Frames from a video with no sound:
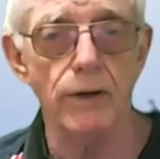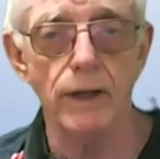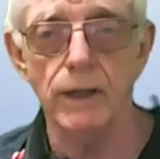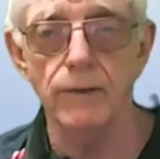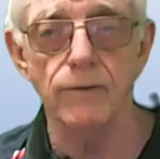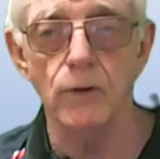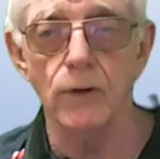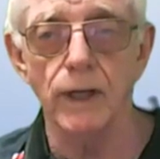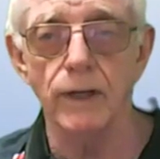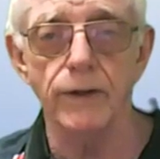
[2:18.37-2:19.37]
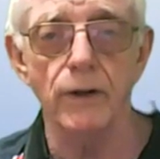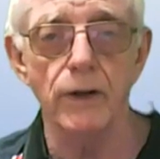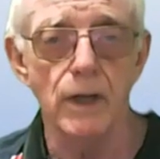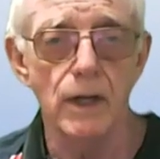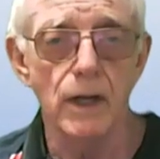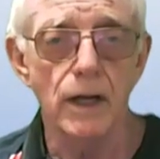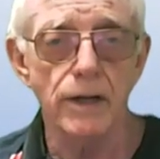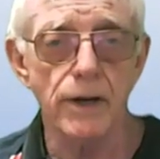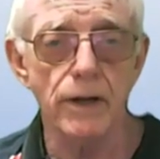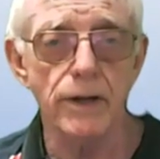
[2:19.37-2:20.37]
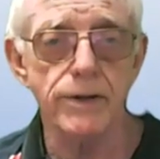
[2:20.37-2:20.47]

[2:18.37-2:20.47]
They're even going into a